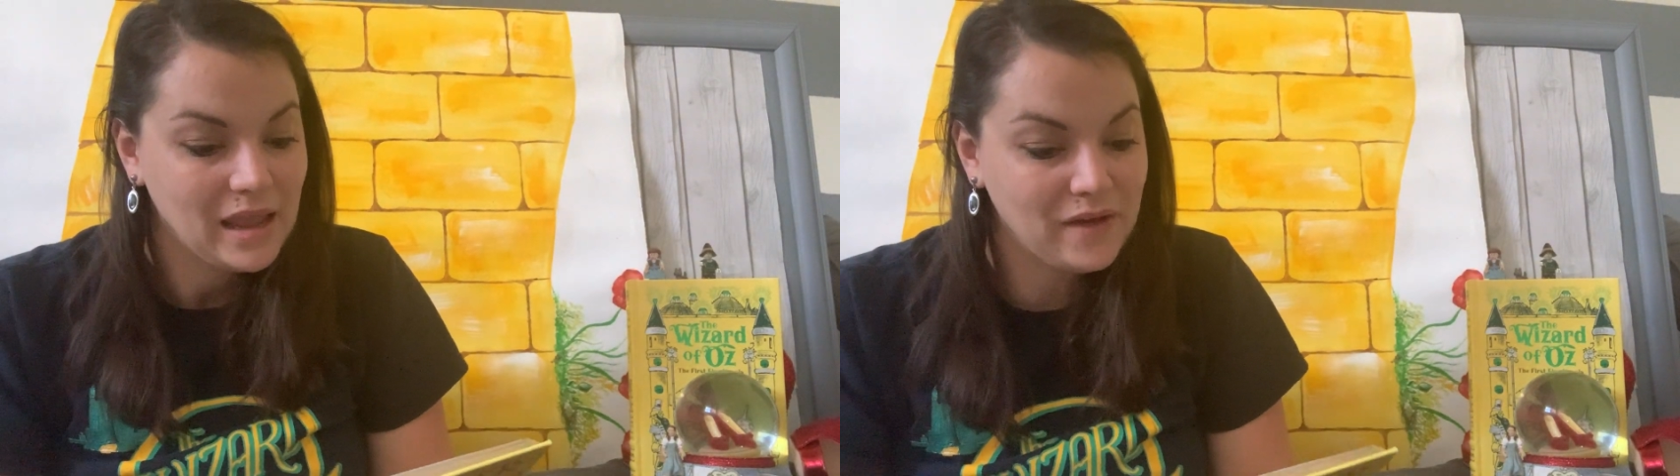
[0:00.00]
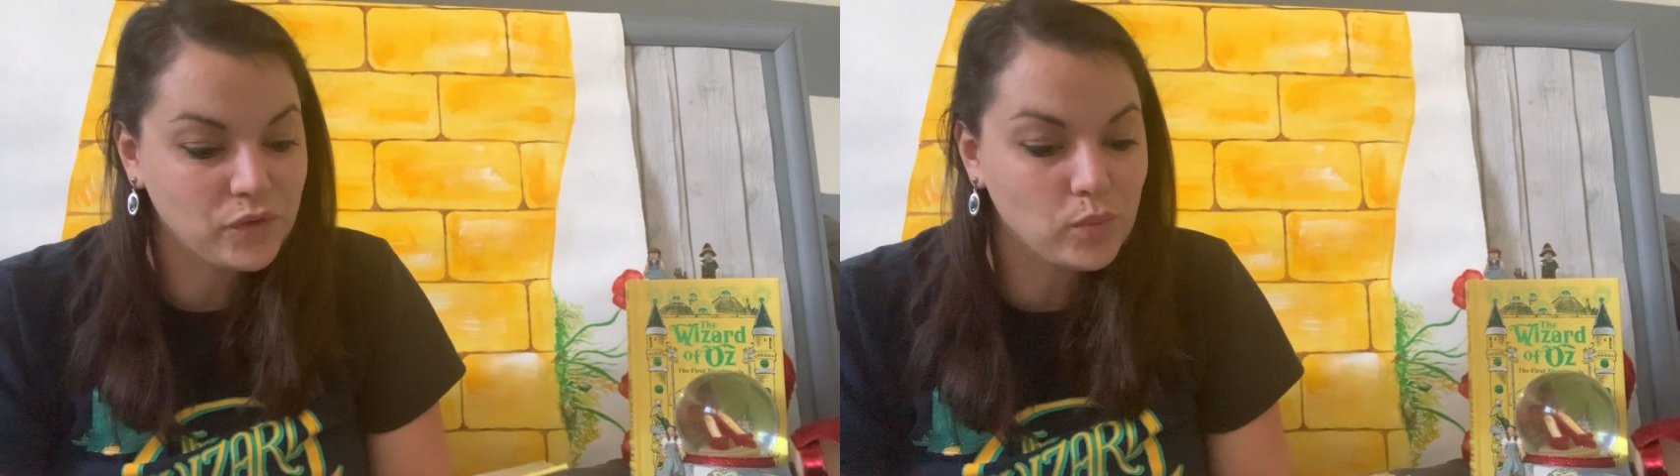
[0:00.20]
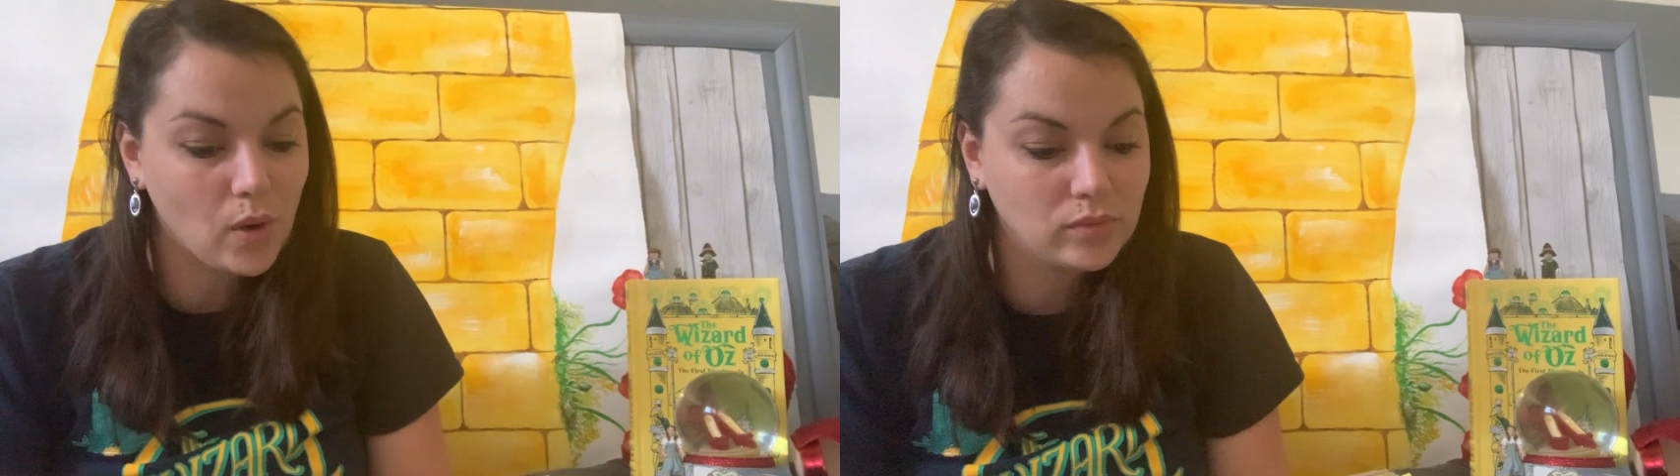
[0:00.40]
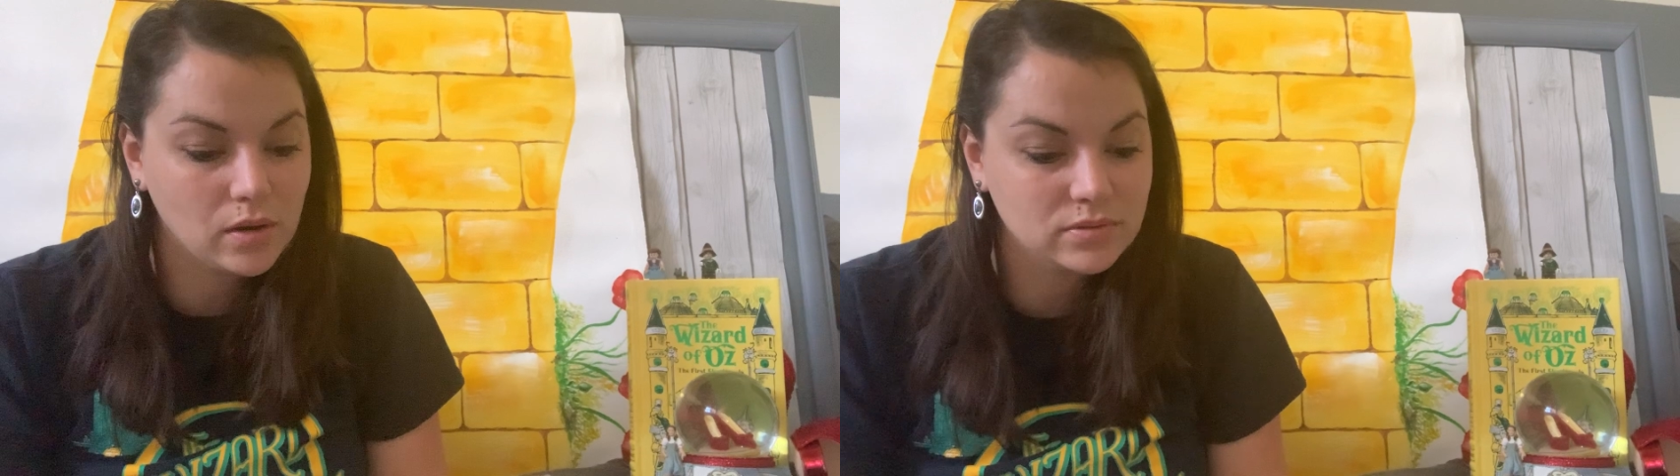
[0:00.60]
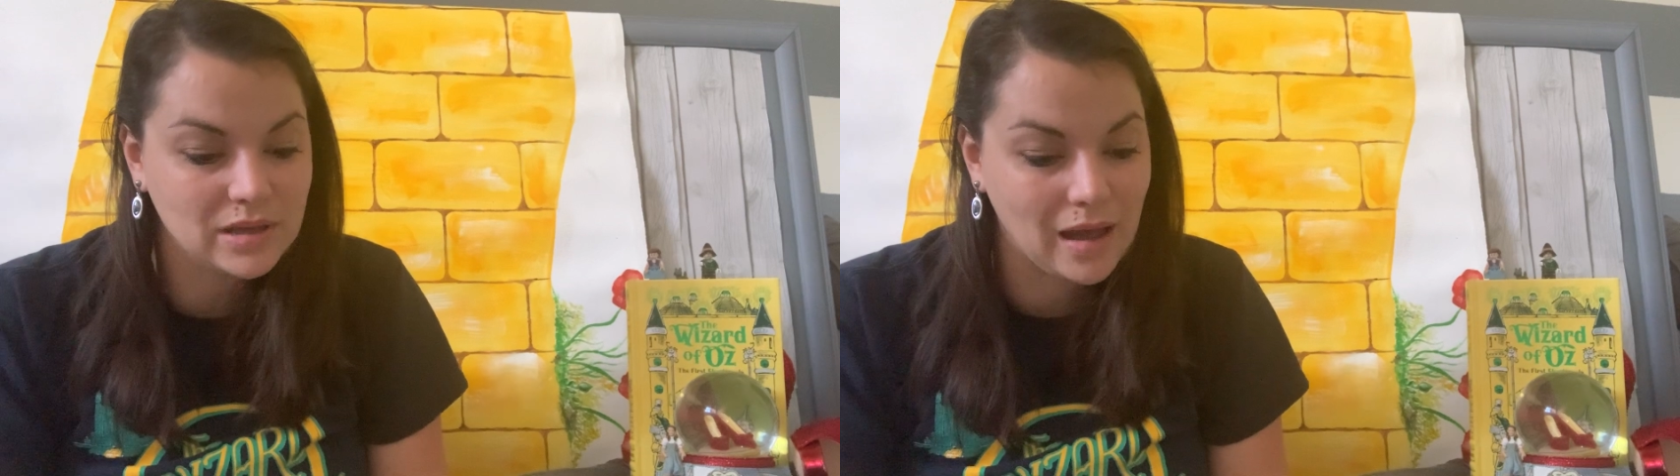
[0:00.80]
"If the road
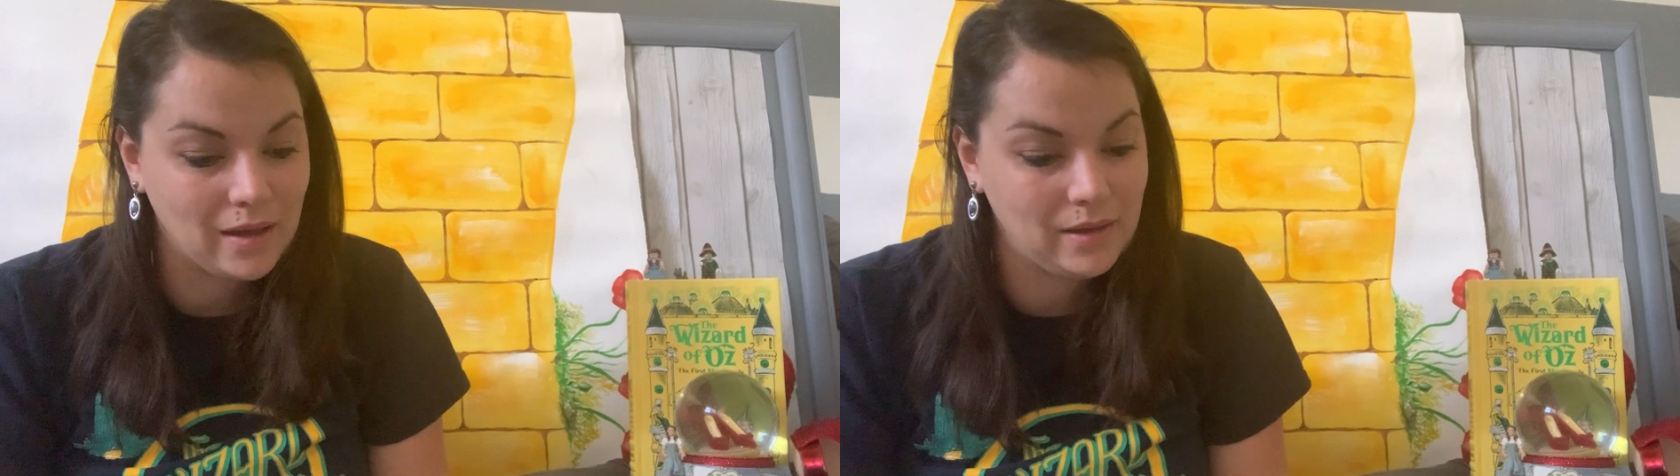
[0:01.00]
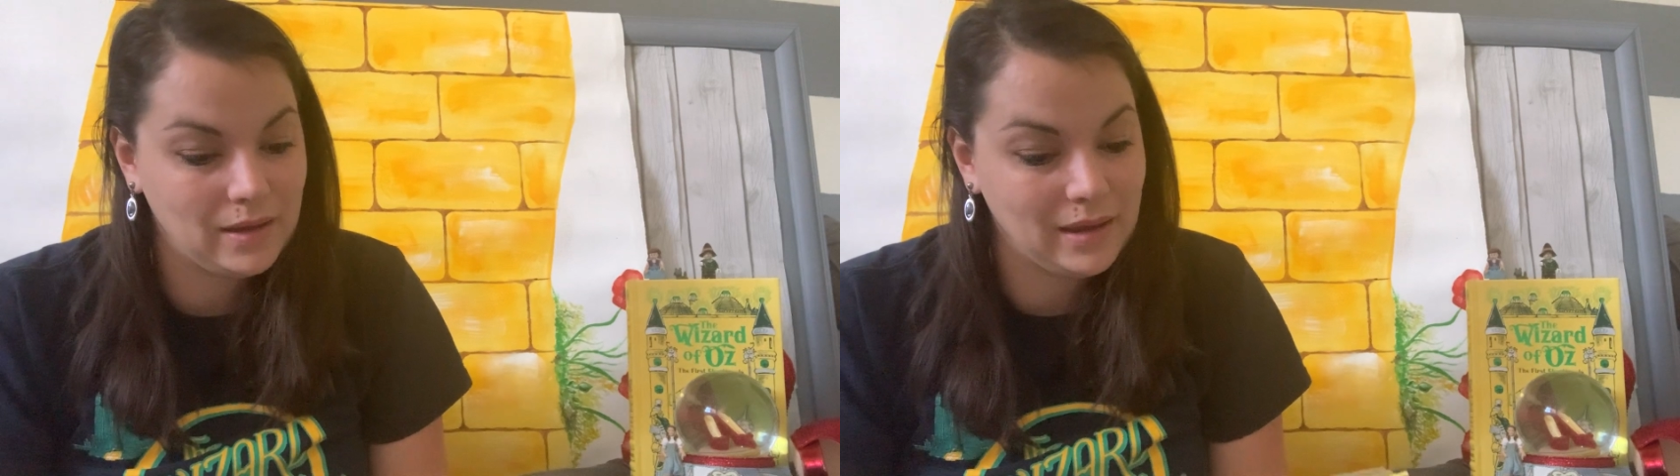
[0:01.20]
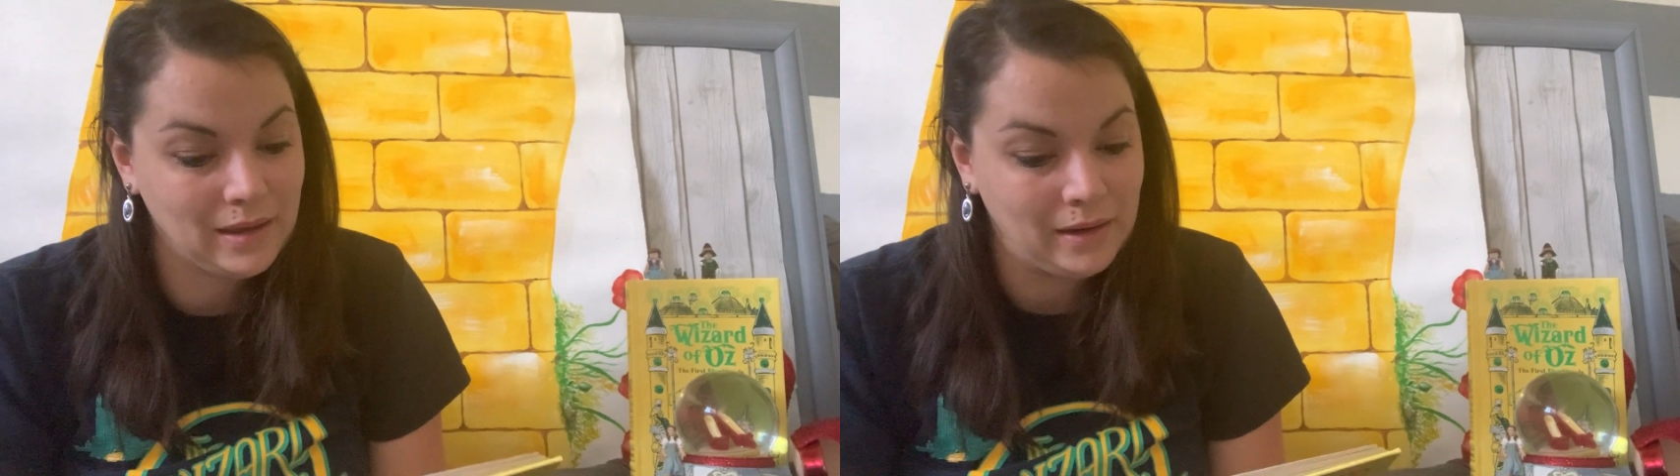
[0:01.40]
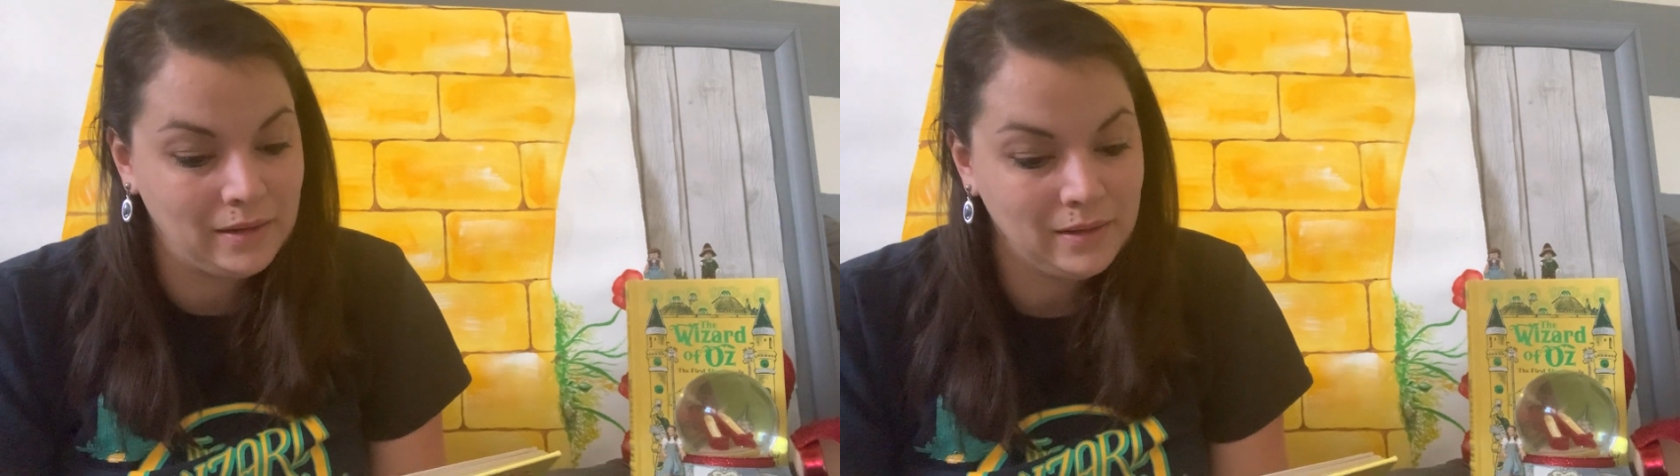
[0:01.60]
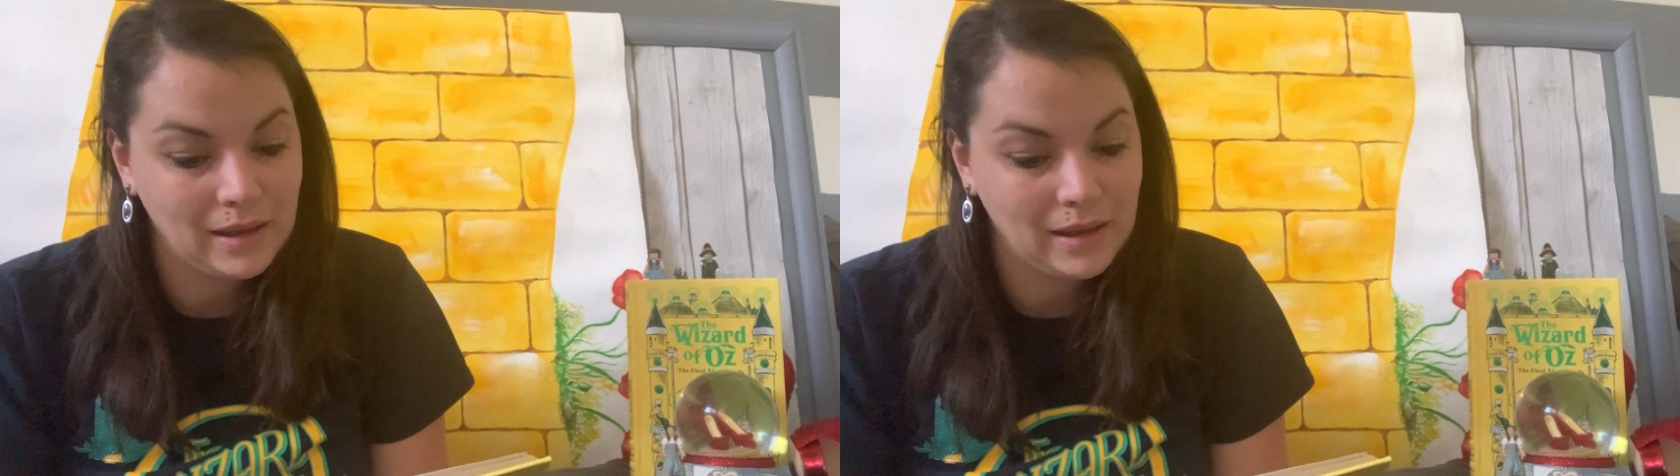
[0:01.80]
goes on in,